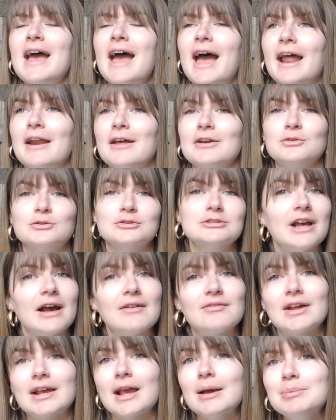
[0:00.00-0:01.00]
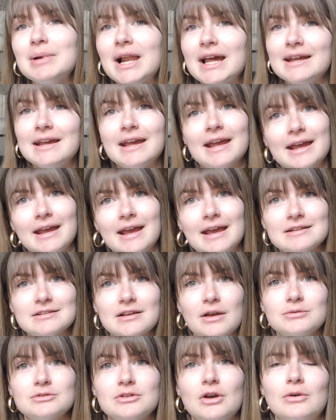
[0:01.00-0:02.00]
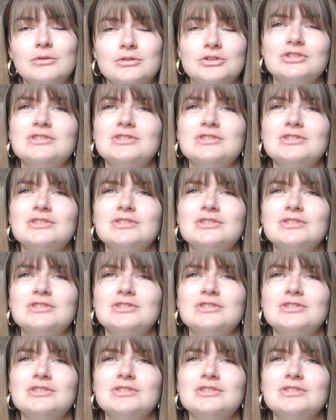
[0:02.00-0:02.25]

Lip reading: And I'd also have like a blanket in case I was cold,